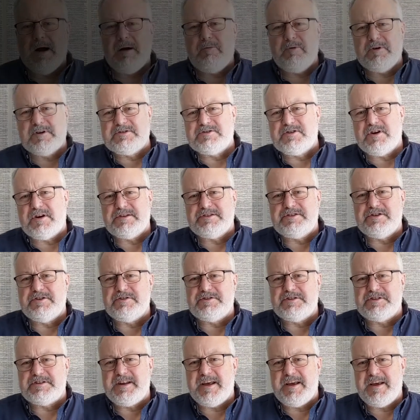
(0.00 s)
want to talk to you
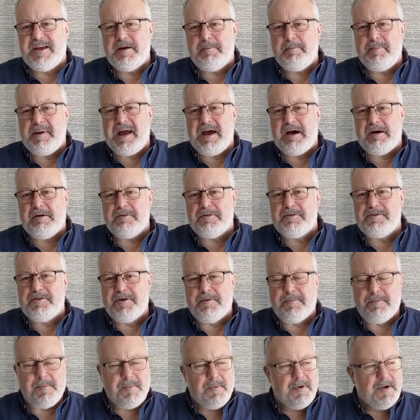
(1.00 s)
today about
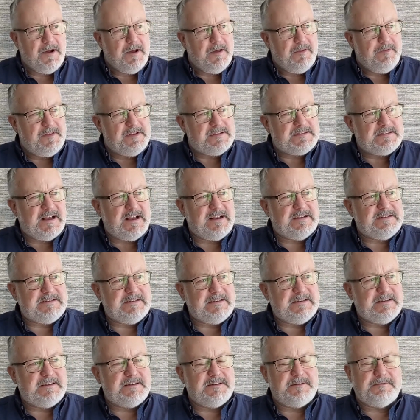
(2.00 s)
this
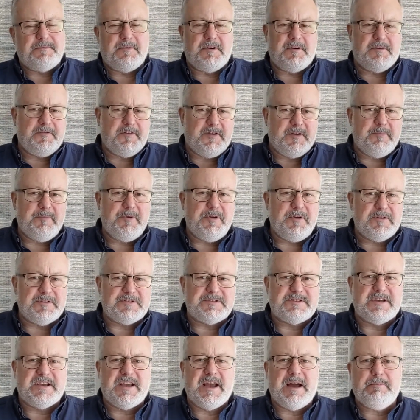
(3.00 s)
idea of
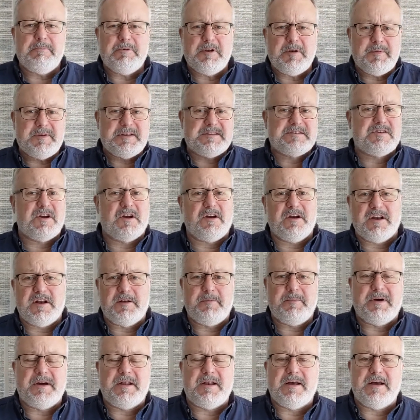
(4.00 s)
community. I'm going to be talking
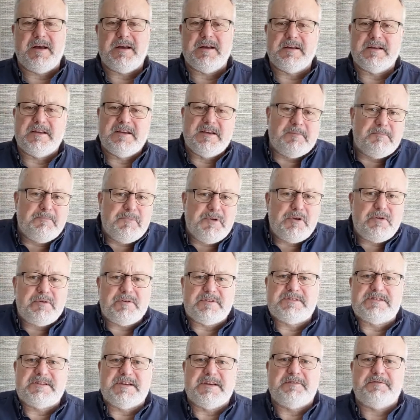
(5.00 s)
about a
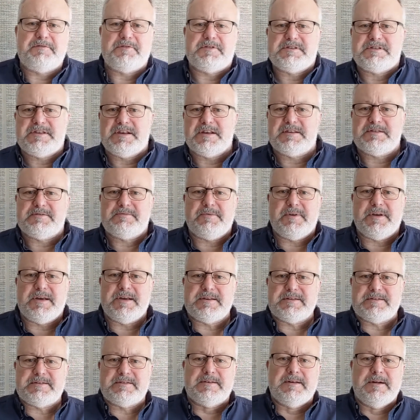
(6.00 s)
community for 6
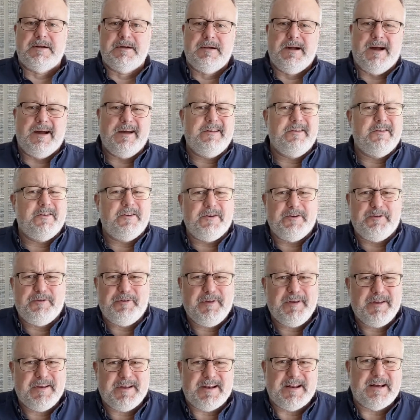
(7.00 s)
weeks. I know you're
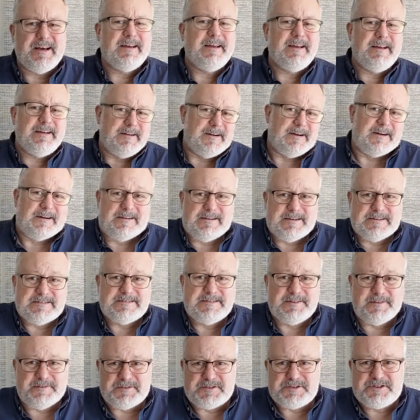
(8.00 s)
thinking I
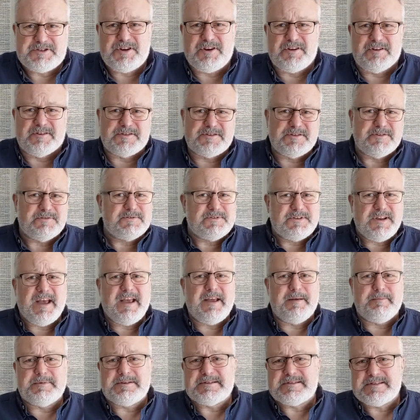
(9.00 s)
serve a church whose
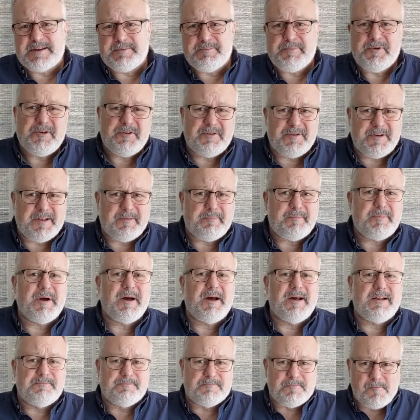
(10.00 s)
name is community,
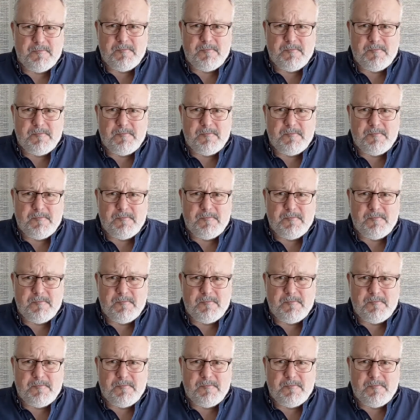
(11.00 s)
but